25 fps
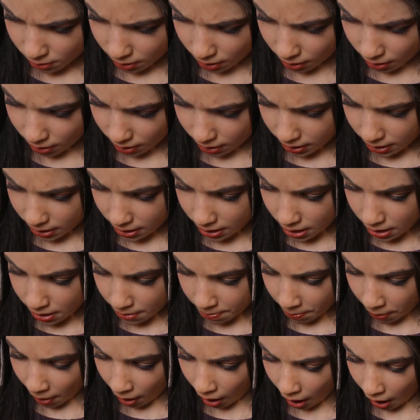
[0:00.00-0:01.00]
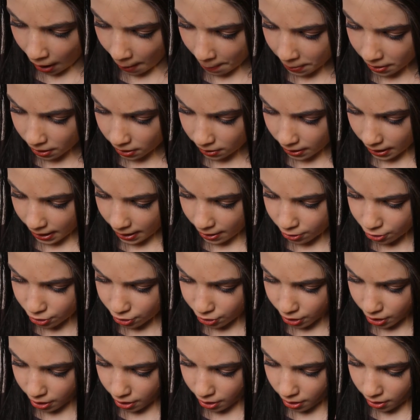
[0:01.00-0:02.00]
Clinique Pop
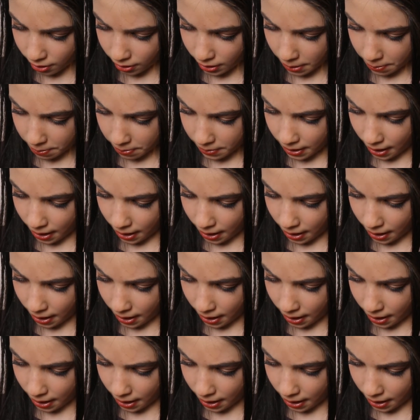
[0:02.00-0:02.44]
Glacier Lip